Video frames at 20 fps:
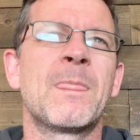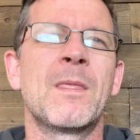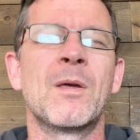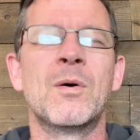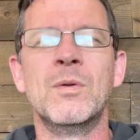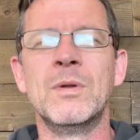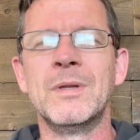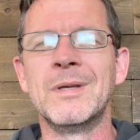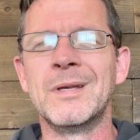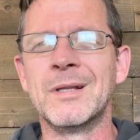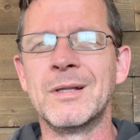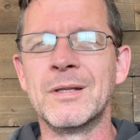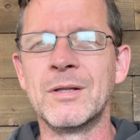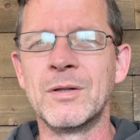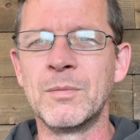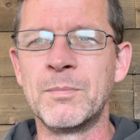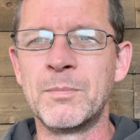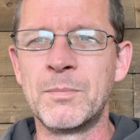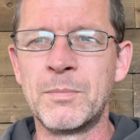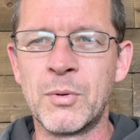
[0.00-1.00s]
only a
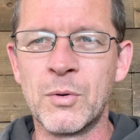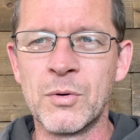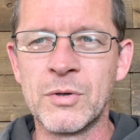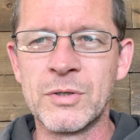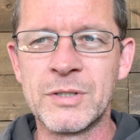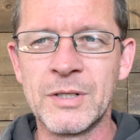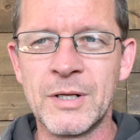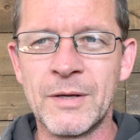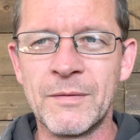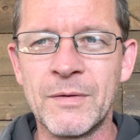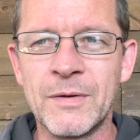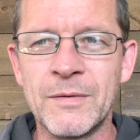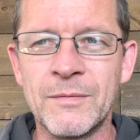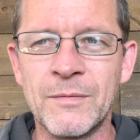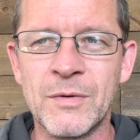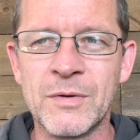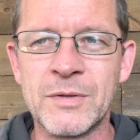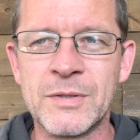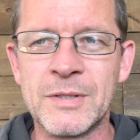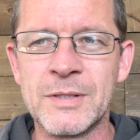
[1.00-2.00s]
little portion of it
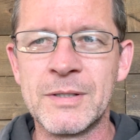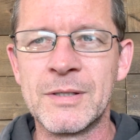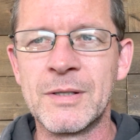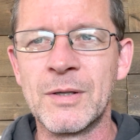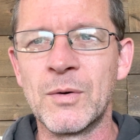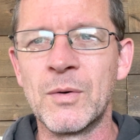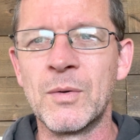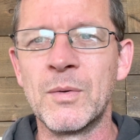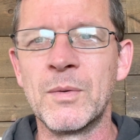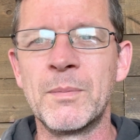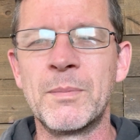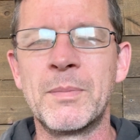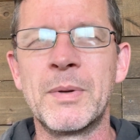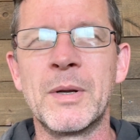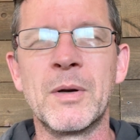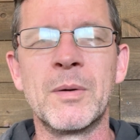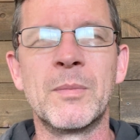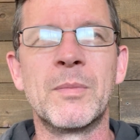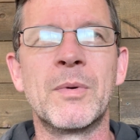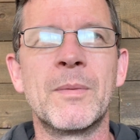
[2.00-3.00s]
versus the whole
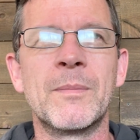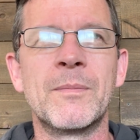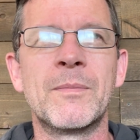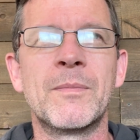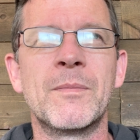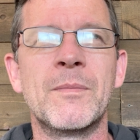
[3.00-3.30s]
parable.